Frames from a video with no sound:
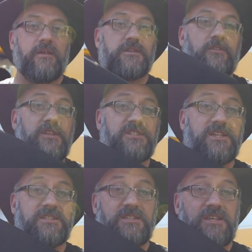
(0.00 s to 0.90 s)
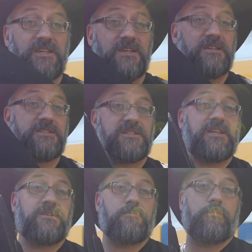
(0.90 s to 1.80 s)
So this is the
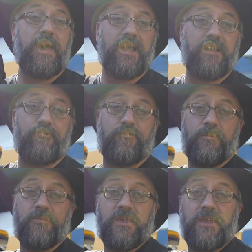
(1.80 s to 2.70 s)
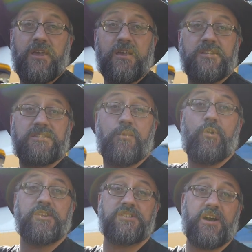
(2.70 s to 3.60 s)
seat back from the
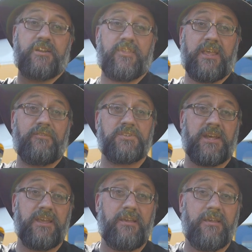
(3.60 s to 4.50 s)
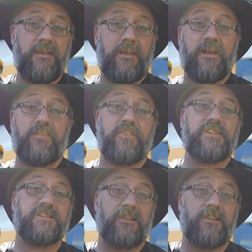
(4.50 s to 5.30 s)
smaller side of the FJ, and this